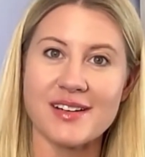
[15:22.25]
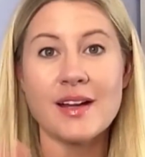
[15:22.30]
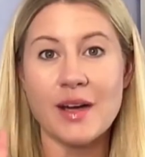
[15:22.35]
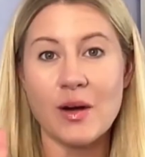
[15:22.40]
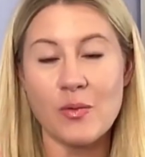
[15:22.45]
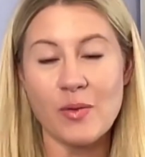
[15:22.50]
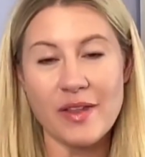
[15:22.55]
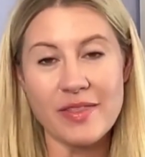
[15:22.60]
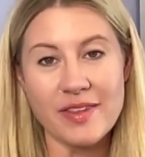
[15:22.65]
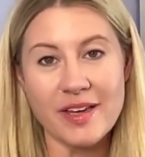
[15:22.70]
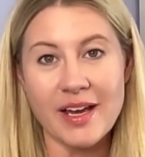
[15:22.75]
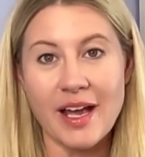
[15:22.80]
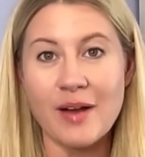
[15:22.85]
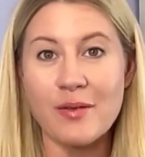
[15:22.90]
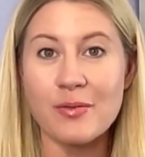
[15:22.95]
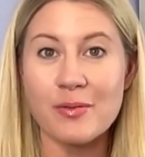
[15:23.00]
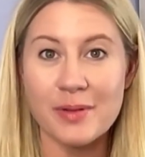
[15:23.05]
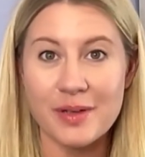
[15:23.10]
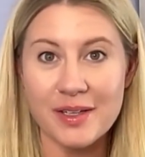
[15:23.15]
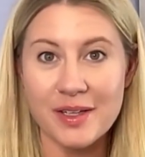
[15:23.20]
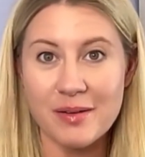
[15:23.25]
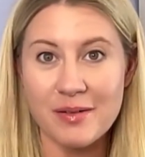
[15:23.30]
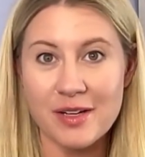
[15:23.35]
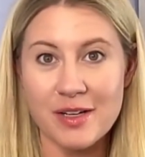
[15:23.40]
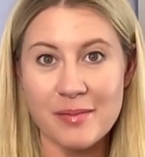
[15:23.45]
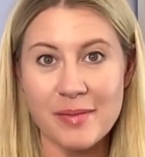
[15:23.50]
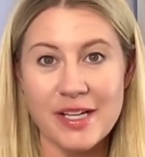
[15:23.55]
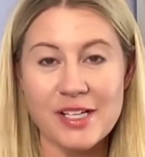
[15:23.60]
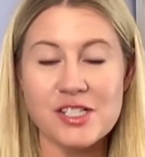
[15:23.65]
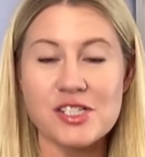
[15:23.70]
Now, one thing I really want
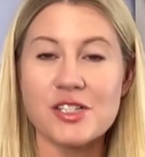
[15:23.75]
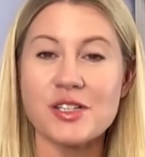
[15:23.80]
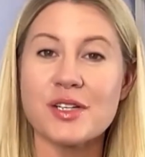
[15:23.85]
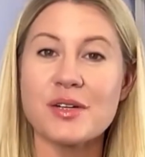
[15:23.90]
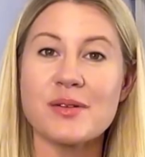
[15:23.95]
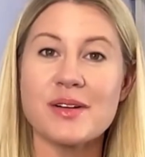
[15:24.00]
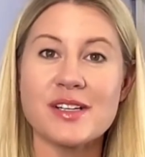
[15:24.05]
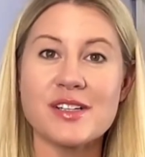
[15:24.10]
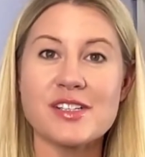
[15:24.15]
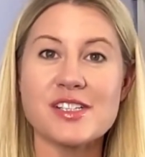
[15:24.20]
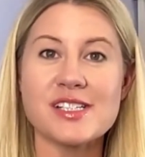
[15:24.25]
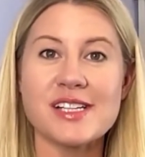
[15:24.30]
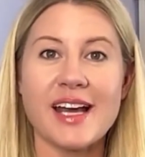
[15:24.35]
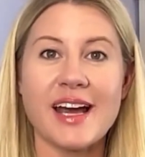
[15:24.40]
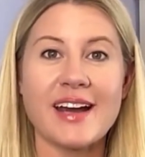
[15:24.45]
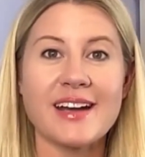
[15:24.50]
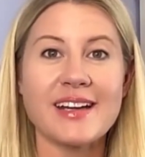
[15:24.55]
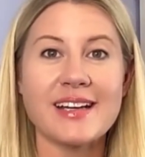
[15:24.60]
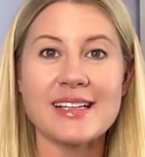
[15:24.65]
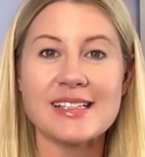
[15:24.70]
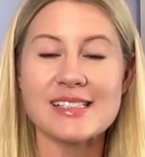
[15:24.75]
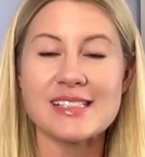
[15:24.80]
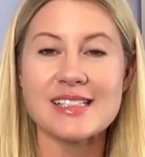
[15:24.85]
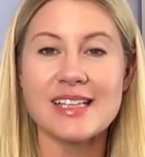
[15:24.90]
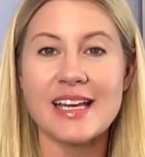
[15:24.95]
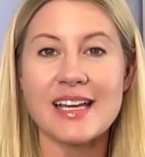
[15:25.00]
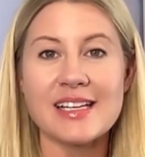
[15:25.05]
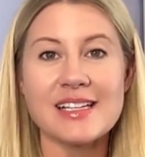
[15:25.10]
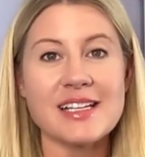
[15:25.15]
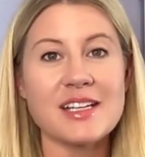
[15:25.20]
to make sure you understand is
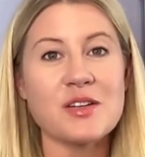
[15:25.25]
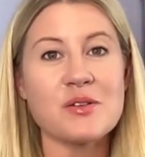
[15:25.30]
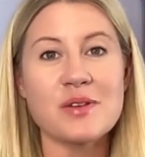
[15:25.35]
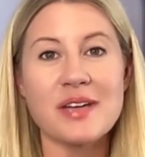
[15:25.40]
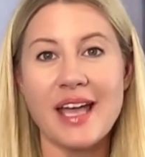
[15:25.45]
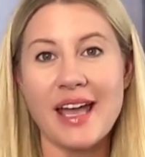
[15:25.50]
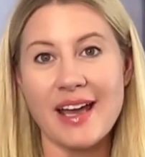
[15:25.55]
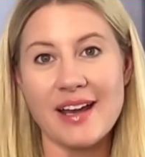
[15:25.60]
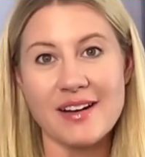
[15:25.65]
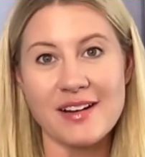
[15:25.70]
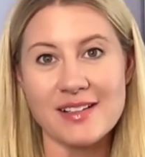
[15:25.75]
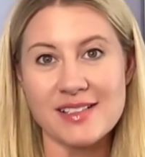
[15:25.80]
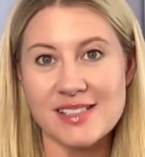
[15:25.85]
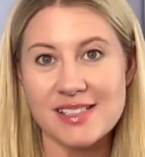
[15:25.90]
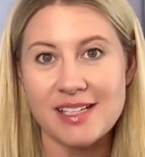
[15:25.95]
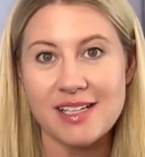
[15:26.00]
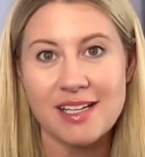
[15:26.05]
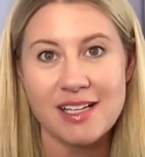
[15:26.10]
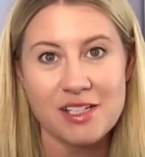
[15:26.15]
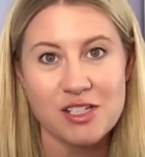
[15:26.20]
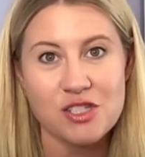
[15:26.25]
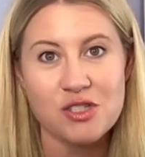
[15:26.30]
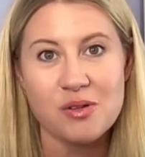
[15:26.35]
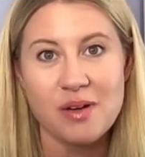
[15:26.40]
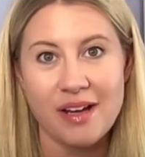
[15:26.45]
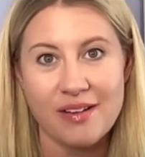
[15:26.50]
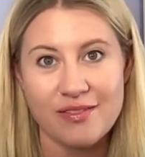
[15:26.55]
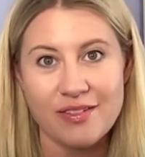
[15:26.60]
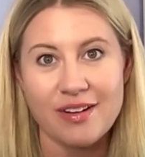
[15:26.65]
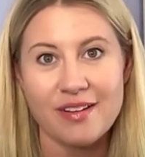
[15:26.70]
that you cannot see and do
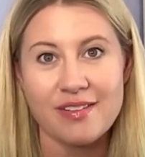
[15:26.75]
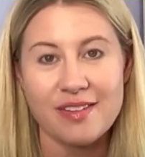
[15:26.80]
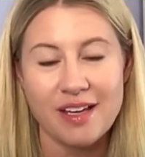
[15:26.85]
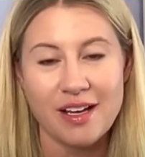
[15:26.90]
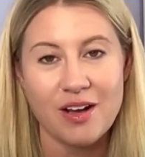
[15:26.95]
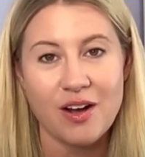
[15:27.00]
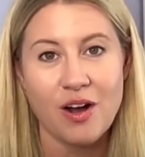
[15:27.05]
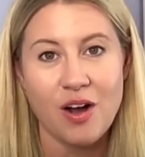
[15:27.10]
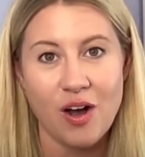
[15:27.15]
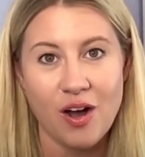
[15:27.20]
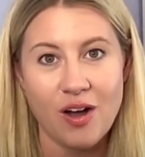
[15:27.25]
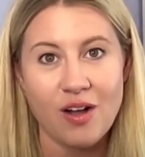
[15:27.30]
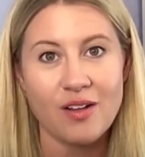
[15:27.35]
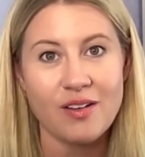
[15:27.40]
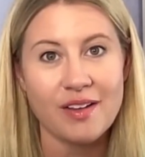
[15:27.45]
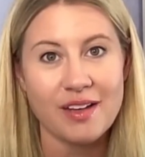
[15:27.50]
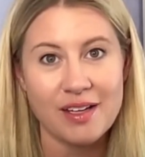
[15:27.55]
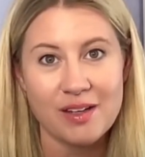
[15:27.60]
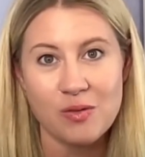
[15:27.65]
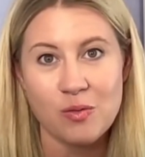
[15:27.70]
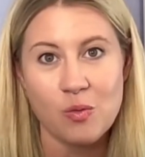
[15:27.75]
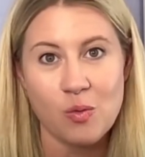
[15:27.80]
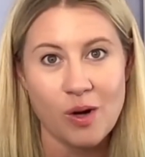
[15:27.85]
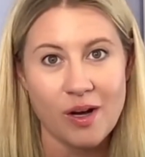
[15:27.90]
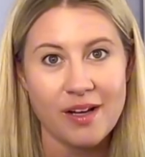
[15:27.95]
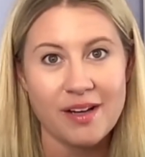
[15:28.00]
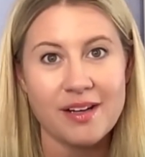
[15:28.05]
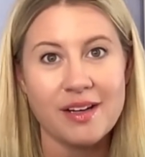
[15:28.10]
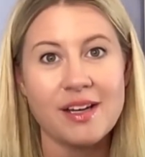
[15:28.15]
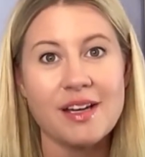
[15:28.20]
everything all in
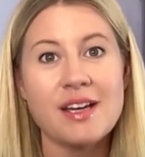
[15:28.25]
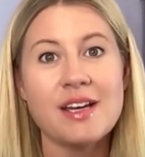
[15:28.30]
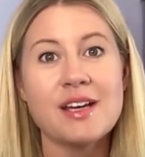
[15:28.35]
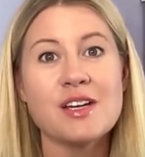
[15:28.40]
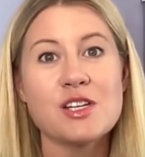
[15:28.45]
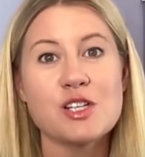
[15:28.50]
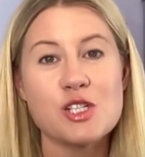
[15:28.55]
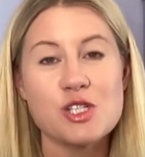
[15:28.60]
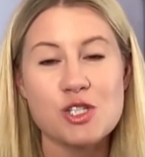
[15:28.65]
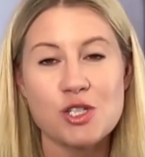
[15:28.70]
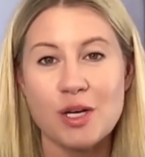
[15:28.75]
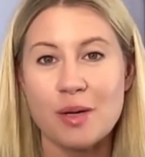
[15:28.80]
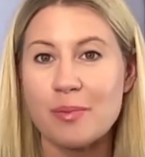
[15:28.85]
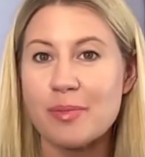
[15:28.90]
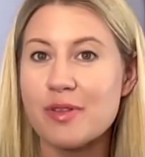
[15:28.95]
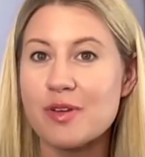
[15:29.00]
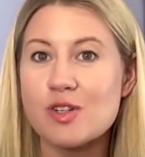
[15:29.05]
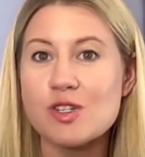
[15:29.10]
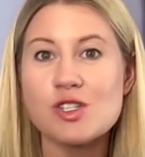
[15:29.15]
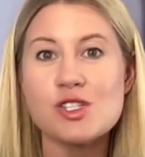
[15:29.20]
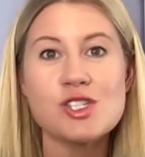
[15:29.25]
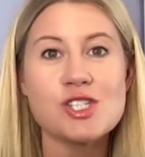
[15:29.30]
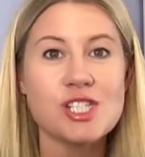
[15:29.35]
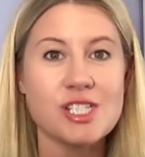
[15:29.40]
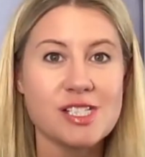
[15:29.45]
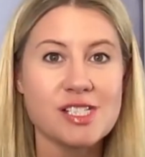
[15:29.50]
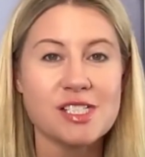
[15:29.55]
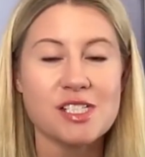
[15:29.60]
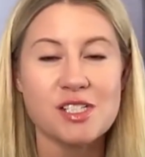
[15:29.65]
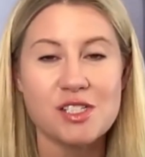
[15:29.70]
one trip. There's
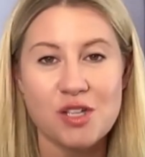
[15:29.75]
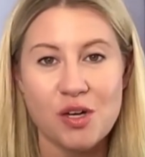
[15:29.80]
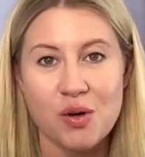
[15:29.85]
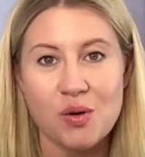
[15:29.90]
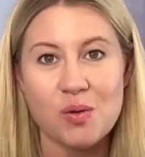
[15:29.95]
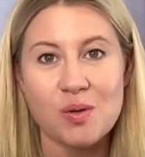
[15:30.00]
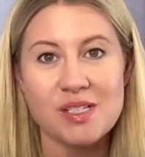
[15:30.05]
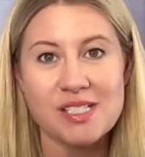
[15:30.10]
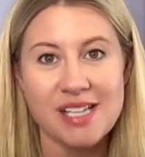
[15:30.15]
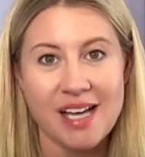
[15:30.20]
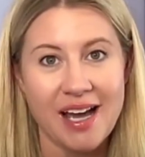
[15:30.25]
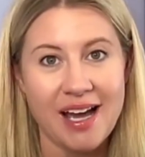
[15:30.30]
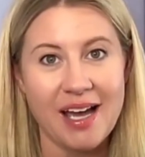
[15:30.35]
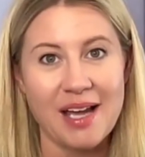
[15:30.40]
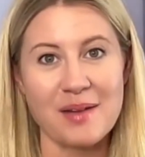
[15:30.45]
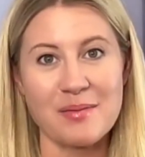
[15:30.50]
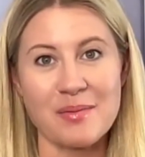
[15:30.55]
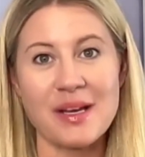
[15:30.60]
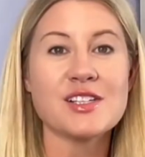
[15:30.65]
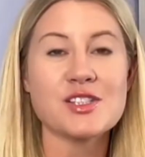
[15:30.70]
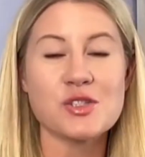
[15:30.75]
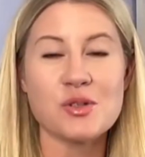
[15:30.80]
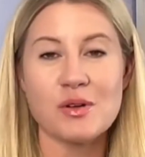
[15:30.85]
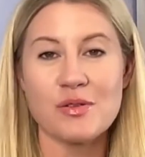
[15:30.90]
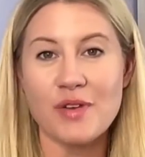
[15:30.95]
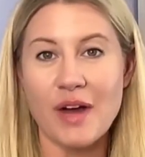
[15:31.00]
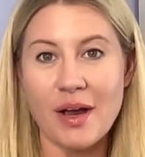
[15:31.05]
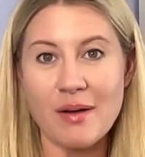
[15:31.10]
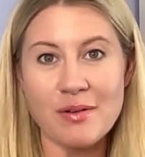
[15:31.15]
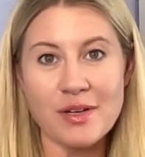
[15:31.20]
just no time. So
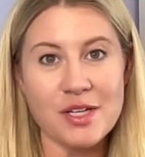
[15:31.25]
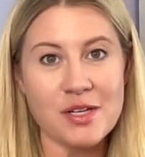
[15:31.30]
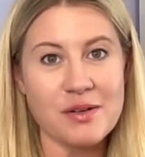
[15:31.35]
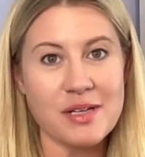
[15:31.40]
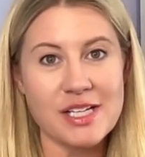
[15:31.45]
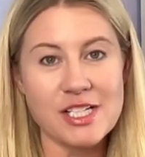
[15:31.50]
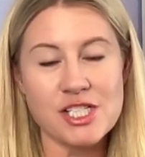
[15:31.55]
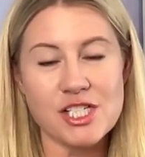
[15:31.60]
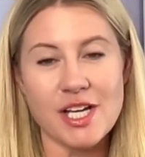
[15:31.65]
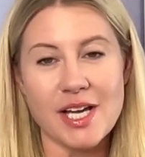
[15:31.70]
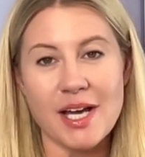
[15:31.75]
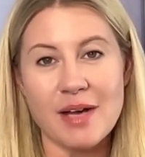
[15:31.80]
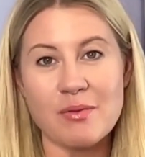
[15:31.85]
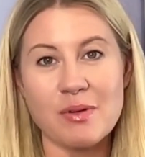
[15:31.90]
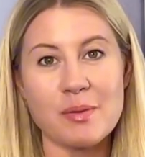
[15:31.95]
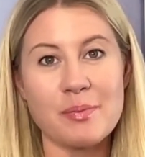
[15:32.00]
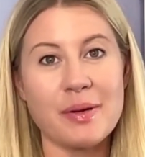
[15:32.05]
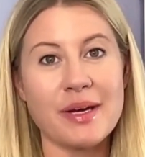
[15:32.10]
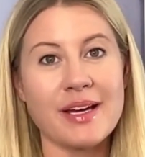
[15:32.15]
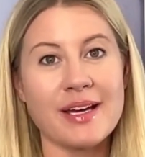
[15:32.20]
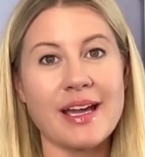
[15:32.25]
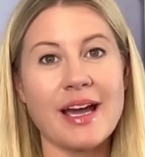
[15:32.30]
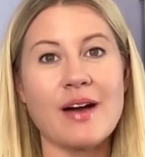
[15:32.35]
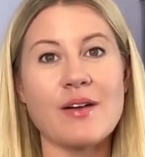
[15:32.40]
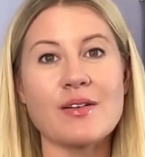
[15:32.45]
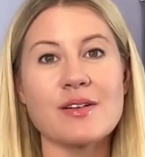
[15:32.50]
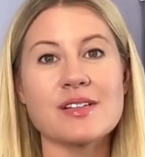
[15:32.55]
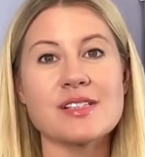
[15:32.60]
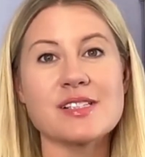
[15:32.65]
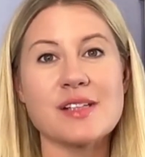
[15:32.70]
if I were you, each day I would pick
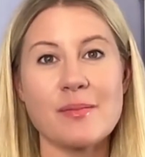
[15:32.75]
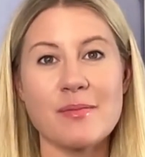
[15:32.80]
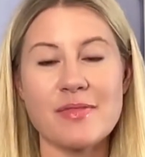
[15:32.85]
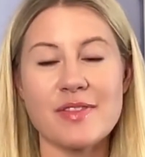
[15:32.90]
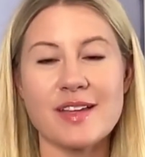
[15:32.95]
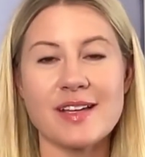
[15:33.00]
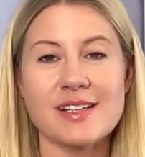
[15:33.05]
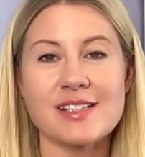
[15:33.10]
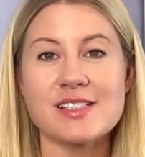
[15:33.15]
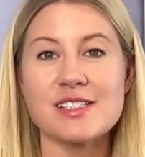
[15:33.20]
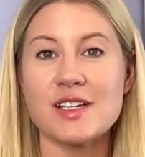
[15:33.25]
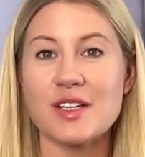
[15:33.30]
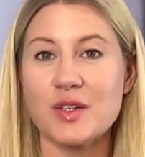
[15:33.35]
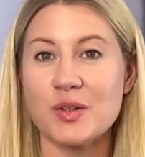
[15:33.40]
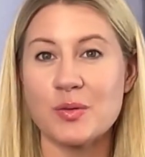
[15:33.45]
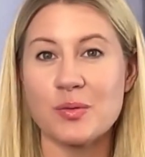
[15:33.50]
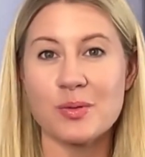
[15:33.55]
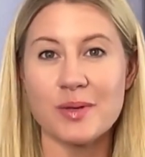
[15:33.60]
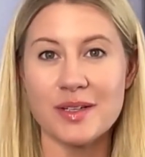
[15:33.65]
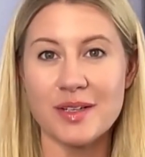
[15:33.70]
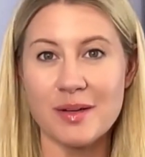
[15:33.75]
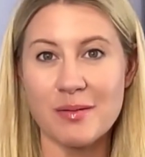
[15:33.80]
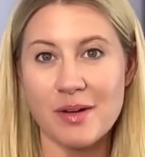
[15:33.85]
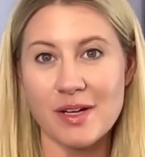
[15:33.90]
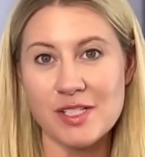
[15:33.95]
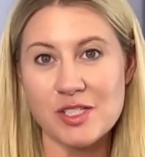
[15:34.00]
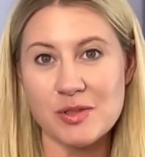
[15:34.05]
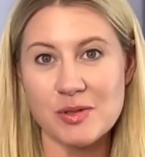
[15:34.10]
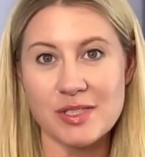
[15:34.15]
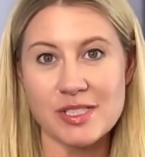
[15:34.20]
out some things that you really
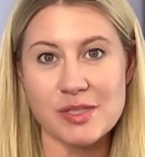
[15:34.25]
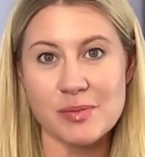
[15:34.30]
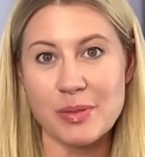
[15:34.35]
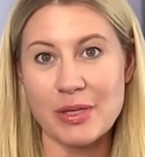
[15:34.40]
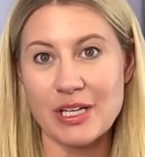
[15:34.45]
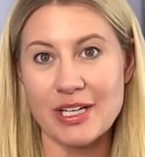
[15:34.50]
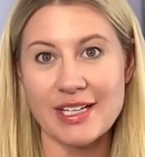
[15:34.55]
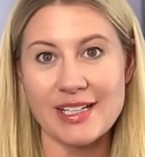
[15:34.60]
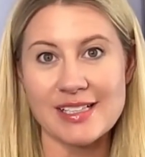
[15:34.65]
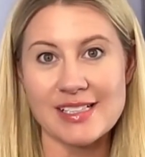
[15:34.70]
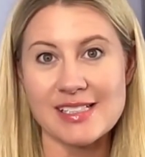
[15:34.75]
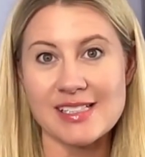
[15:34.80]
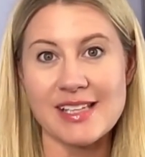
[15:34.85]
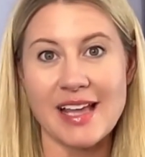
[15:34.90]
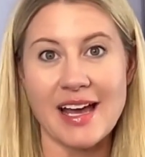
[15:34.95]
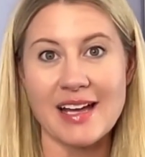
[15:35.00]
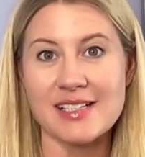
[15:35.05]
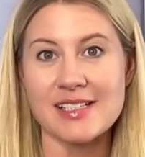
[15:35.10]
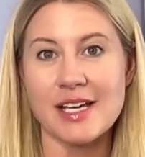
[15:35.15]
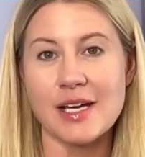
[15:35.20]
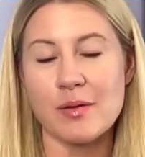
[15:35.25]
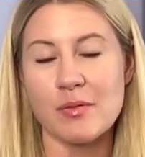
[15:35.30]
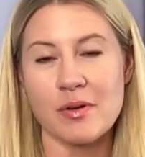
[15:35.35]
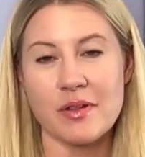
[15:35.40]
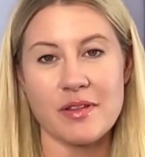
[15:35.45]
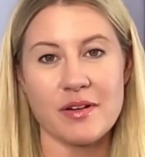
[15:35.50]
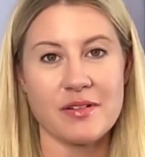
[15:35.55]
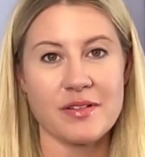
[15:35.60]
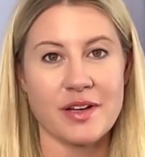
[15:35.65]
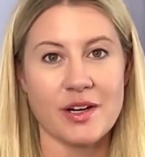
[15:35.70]
want to experience that day,
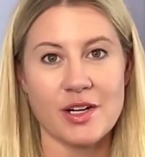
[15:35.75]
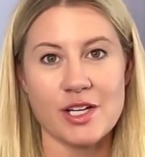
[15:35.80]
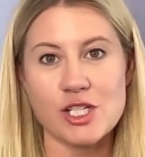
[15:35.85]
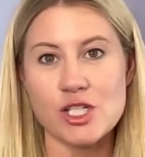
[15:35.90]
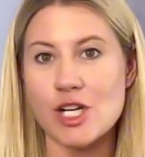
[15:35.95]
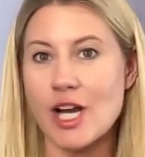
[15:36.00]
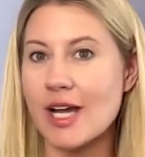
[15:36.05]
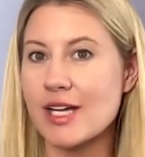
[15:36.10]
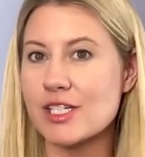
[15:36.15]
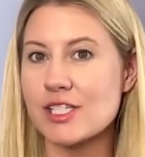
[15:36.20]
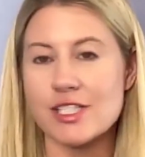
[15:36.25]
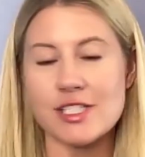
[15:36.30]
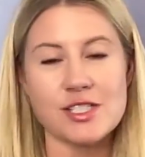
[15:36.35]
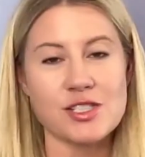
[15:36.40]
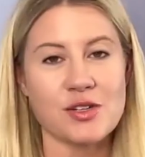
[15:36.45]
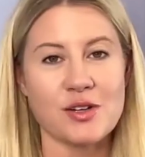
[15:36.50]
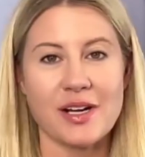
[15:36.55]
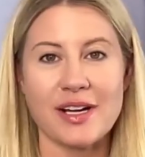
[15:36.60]
whether they're attractions or